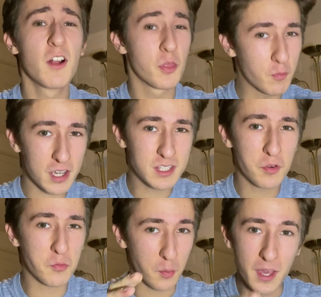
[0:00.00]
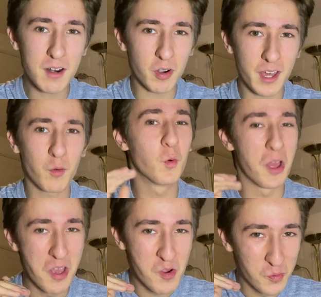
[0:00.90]
The rest of it from here on out
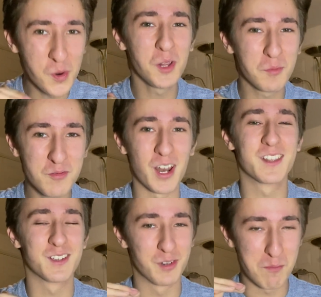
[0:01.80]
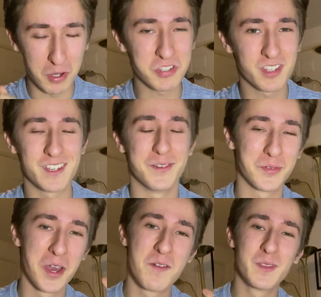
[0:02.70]
will be relatively positive.